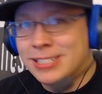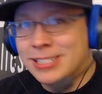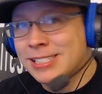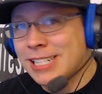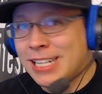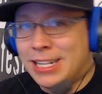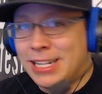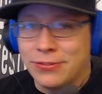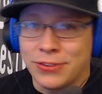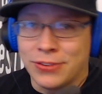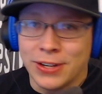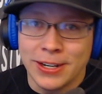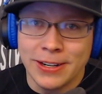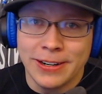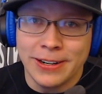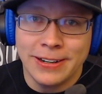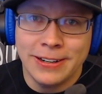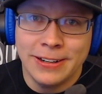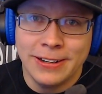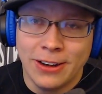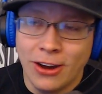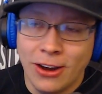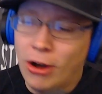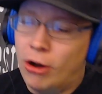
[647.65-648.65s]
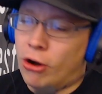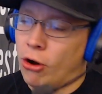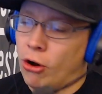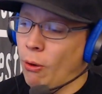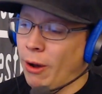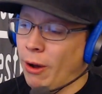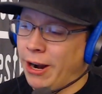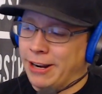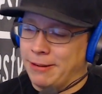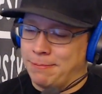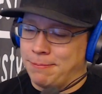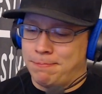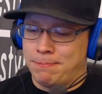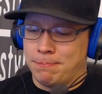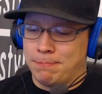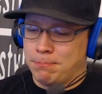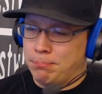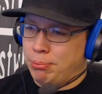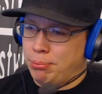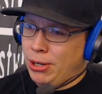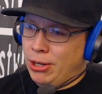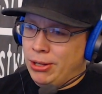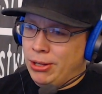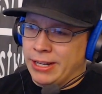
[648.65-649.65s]
Steve here. Oh, what a
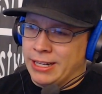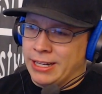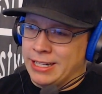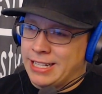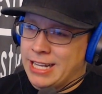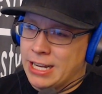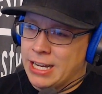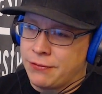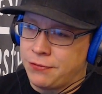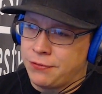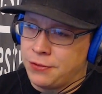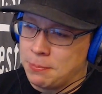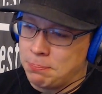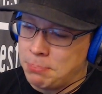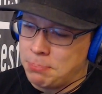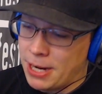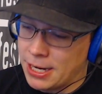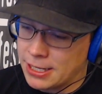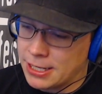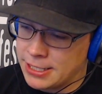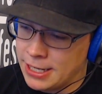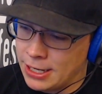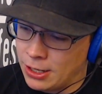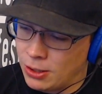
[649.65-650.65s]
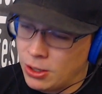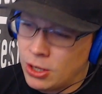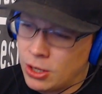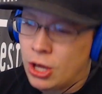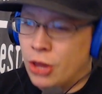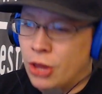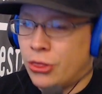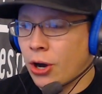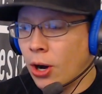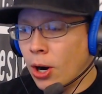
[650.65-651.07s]
brilliant kickflip back tail.